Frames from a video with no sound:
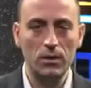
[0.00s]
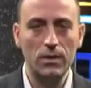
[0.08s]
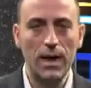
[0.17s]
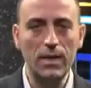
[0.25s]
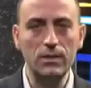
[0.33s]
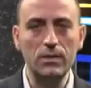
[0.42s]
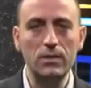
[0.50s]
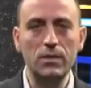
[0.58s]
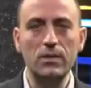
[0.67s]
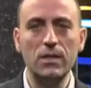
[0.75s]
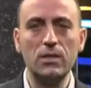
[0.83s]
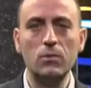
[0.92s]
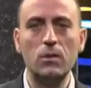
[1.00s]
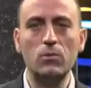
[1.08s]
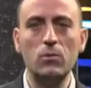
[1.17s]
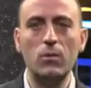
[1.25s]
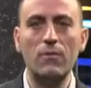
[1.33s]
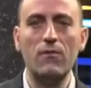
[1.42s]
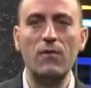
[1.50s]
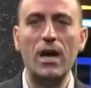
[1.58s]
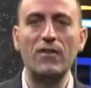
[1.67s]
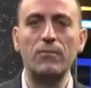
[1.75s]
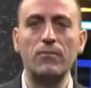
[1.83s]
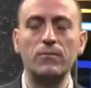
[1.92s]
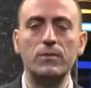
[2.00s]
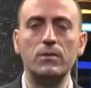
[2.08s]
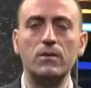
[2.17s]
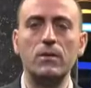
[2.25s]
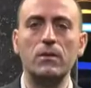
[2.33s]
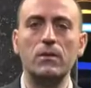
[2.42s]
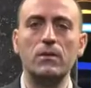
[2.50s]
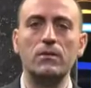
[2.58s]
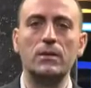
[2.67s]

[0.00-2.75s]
The IEC 61215